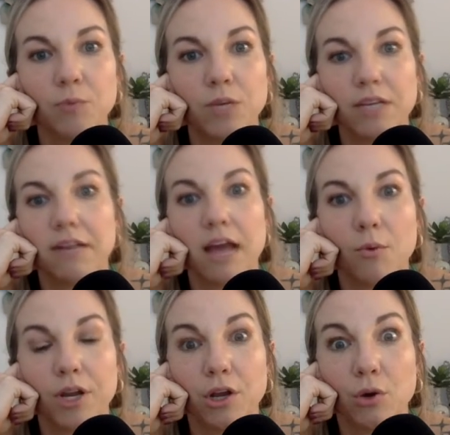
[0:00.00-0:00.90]
when now
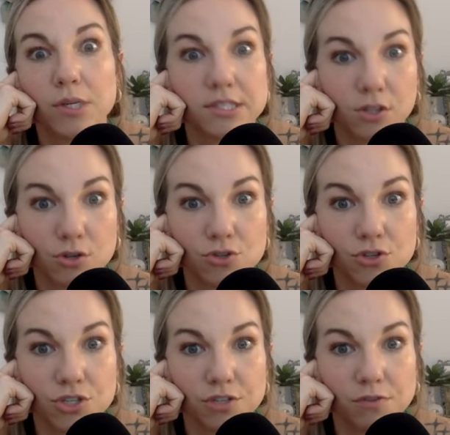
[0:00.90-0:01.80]
we know it's
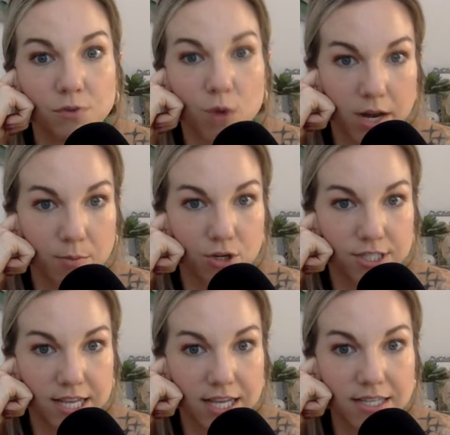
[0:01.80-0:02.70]
closer to
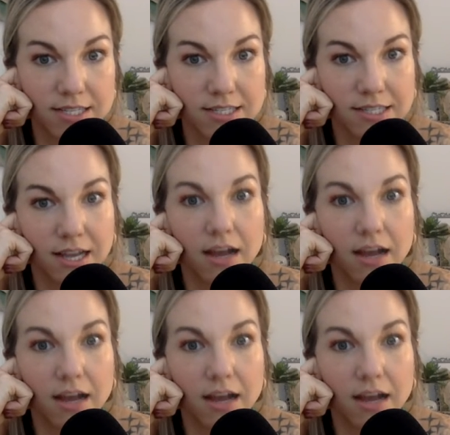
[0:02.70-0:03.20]
40%,